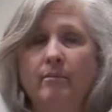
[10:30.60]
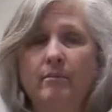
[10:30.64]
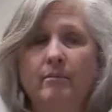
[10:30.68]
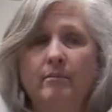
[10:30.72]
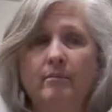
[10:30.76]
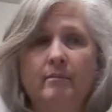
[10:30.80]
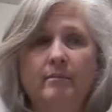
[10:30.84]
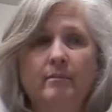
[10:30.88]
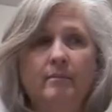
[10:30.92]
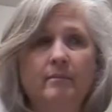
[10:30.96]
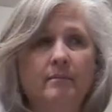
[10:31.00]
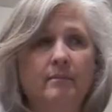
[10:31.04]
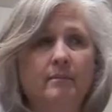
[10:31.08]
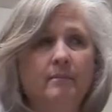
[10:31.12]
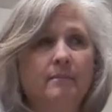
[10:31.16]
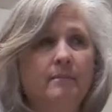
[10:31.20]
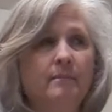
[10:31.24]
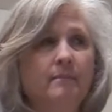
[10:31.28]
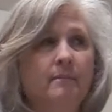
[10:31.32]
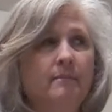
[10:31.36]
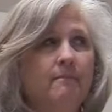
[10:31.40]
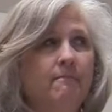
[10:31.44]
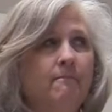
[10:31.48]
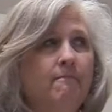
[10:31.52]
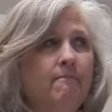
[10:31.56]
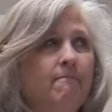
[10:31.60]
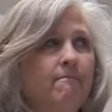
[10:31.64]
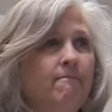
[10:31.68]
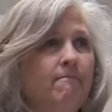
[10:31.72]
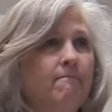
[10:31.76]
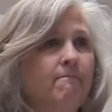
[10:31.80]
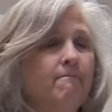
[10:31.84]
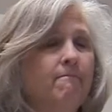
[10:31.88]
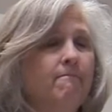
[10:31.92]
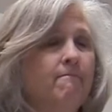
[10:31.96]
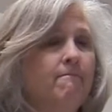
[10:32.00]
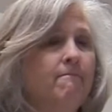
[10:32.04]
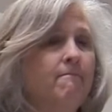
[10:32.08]
You
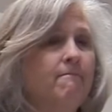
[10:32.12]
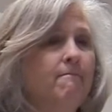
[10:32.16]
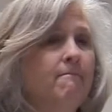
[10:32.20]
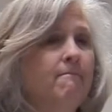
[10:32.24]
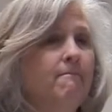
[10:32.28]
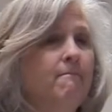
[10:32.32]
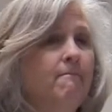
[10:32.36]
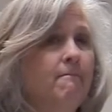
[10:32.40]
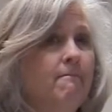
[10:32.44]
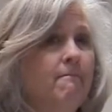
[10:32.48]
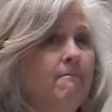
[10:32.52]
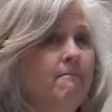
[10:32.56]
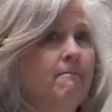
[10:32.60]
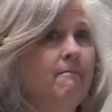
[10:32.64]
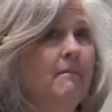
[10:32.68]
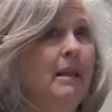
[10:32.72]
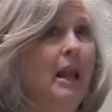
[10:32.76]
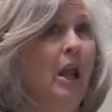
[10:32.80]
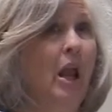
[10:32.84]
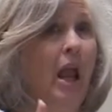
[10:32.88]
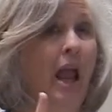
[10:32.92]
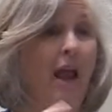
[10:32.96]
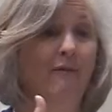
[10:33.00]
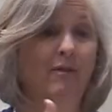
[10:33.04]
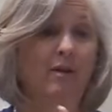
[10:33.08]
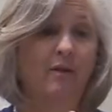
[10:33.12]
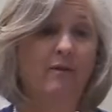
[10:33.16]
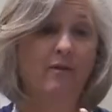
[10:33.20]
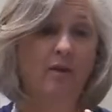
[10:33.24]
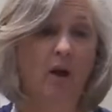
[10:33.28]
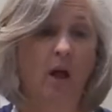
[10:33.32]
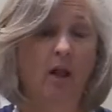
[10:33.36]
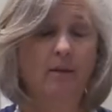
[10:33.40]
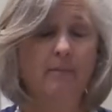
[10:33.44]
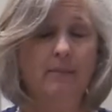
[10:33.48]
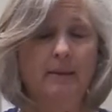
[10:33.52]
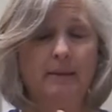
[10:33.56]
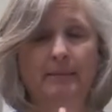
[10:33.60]
have to follow me.
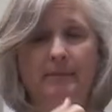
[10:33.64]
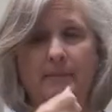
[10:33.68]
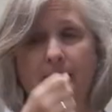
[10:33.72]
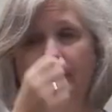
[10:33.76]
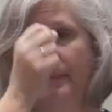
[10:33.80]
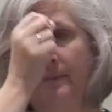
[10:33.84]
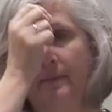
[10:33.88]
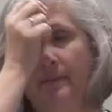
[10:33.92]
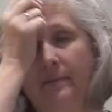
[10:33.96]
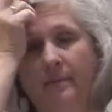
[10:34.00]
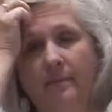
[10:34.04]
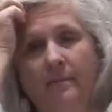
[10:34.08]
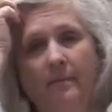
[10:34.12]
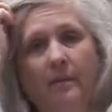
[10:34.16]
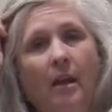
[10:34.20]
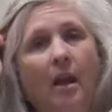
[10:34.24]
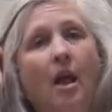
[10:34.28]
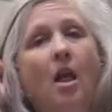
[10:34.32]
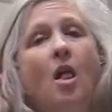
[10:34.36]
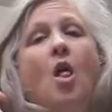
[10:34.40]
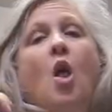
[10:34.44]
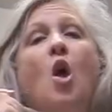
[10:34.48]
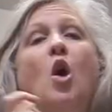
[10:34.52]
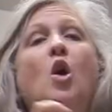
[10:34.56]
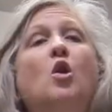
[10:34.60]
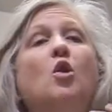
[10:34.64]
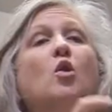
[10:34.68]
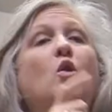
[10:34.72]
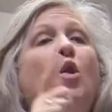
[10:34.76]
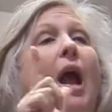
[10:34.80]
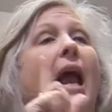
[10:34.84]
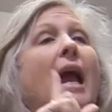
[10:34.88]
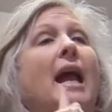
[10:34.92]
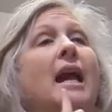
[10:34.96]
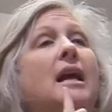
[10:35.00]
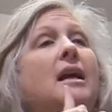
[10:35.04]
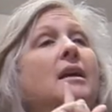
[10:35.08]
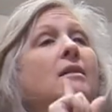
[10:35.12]
The Great Commission
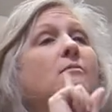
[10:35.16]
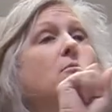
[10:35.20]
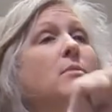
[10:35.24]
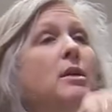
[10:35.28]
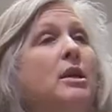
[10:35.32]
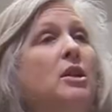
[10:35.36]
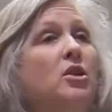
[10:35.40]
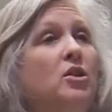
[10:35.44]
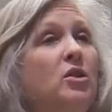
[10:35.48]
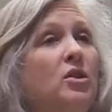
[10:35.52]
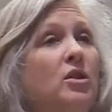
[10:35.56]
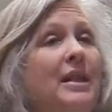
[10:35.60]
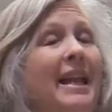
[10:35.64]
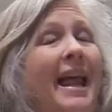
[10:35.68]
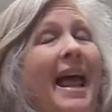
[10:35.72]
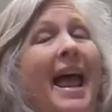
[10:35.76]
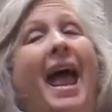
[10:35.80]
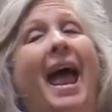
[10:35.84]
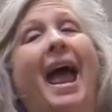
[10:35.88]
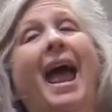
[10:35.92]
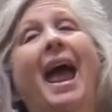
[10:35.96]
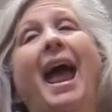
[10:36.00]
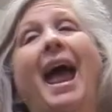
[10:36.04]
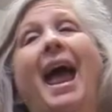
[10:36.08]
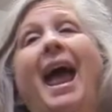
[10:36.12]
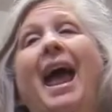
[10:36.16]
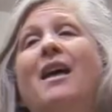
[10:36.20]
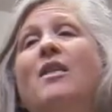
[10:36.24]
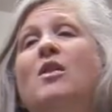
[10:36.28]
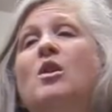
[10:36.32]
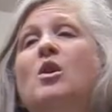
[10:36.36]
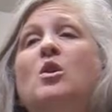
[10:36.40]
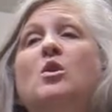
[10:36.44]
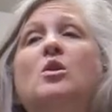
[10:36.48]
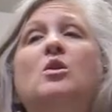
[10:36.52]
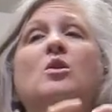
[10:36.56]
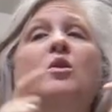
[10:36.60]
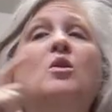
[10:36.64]
and the Great
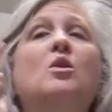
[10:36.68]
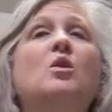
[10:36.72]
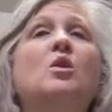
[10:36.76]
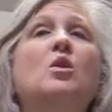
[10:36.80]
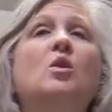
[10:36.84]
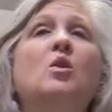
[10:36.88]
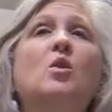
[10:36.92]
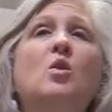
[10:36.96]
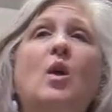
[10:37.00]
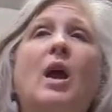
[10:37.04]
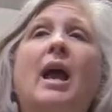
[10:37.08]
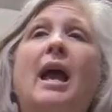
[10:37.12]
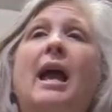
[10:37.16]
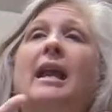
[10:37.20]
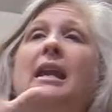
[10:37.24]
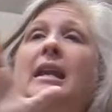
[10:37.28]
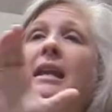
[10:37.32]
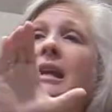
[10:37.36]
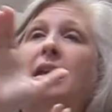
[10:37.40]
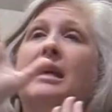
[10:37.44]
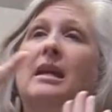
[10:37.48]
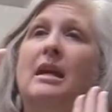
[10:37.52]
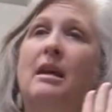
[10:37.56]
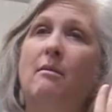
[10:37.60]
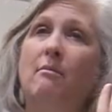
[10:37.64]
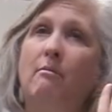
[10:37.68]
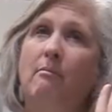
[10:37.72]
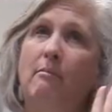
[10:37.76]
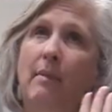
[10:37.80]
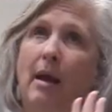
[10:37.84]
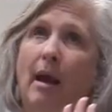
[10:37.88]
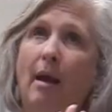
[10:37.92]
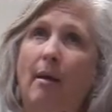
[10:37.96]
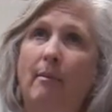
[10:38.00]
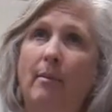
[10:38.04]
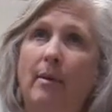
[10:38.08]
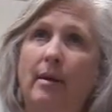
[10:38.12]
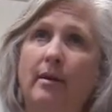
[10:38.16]
Commandment. Father, help me
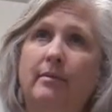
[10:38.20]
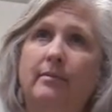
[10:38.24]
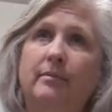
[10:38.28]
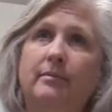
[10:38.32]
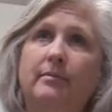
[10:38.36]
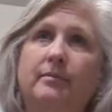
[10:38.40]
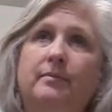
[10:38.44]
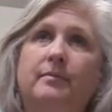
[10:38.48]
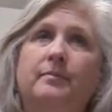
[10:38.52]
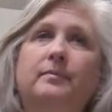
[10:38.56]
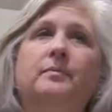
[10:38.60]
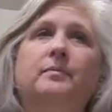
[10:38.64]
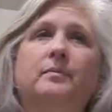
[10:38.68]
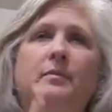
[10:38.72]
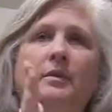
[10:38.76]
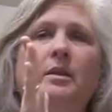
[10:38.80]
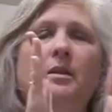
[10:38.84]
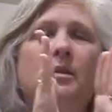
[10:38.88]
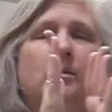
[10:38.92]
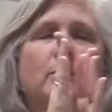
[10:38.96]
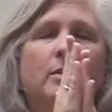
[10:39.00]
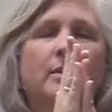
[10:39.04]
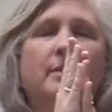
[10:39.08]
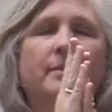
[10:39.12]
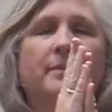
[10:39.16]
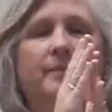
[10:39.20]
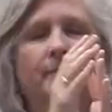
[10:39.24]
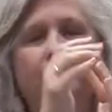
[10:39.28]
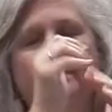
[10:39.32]
now to help.